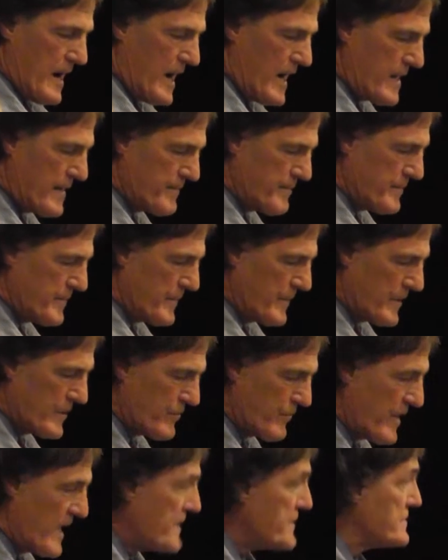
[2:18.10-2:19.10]
I'm the
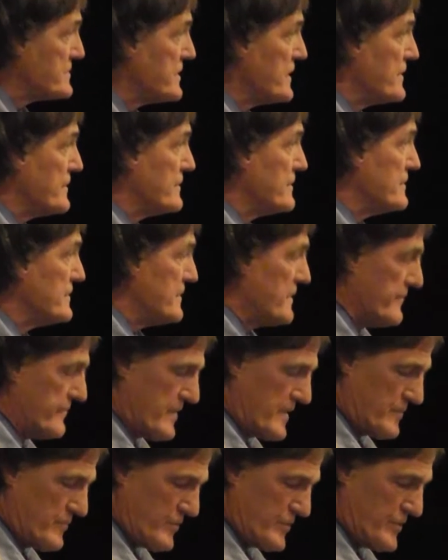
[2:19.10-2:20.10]
grandson
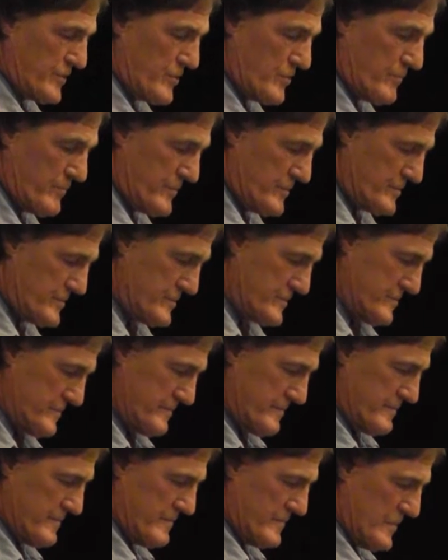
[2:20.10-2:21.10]
of Edward Yeomans,
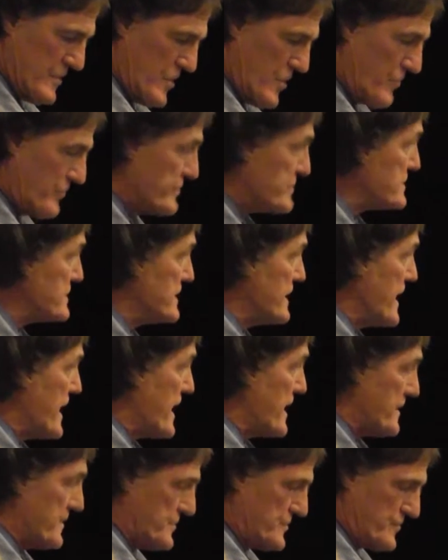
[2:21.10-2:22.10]
known as
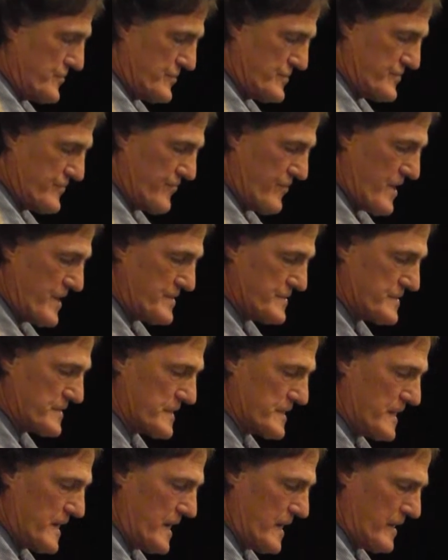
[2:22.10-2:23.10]
Ned to his friends
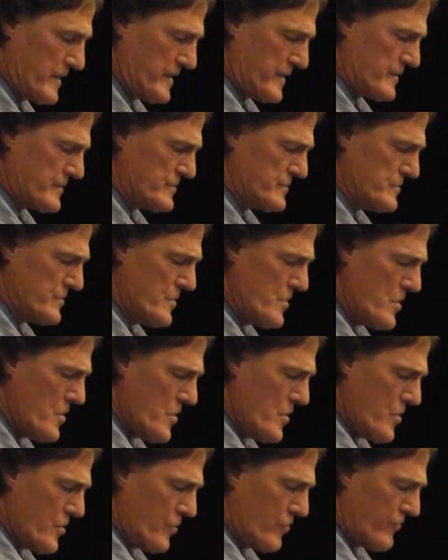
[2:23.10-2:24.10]
and colleagues,
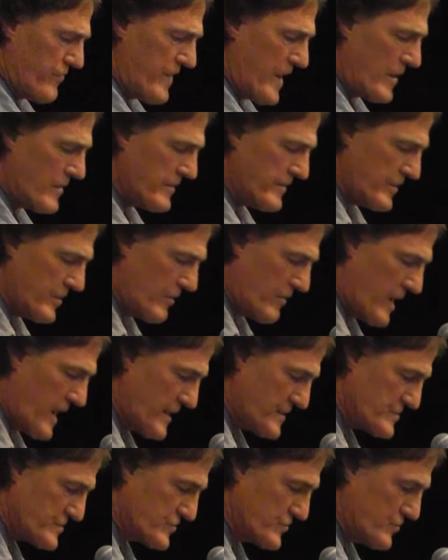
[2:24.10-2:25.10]
who founded the
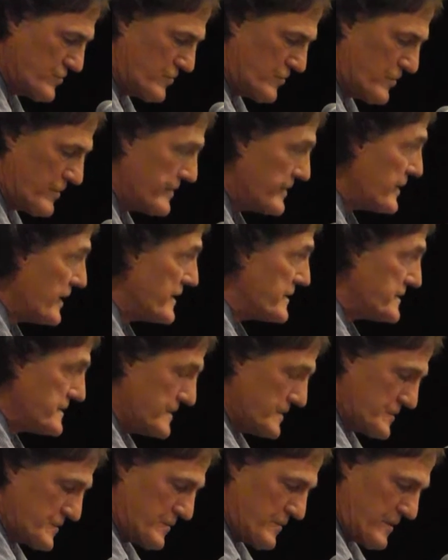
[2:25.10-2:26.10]
Ojai School in
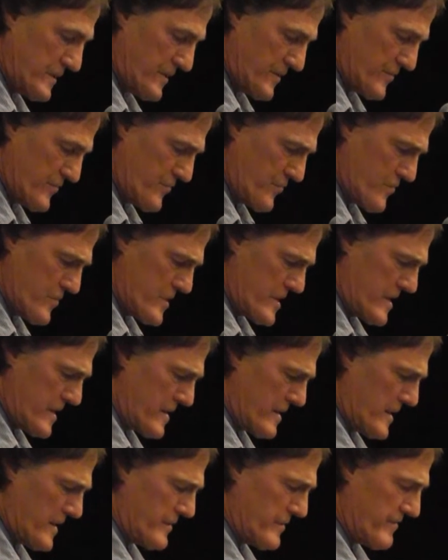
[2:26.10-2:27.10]

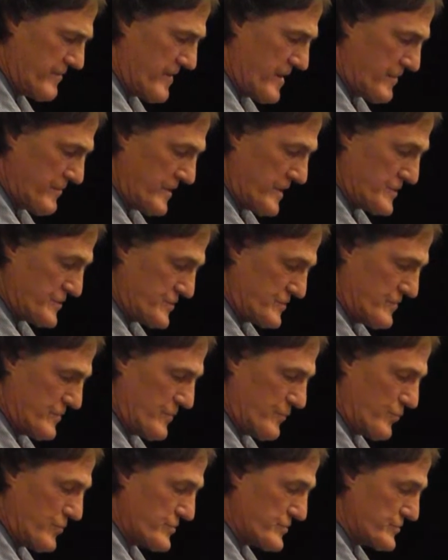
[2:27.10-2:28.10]
1923 on the foundation of
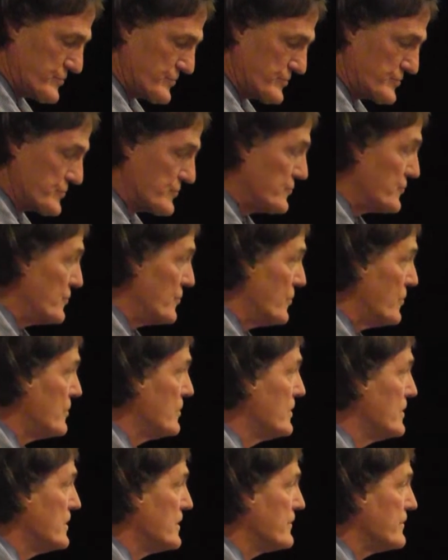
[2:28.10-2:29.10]
the Bristol School
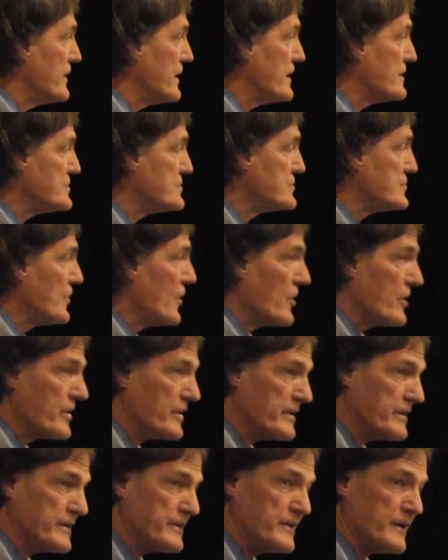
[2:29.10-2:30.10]
that had
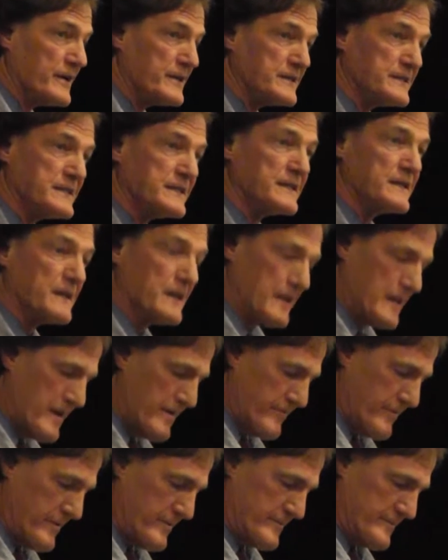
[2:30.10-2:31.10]
started in
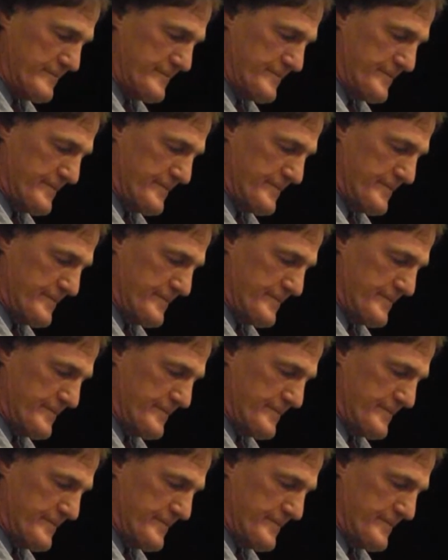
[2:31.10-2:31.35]
1911.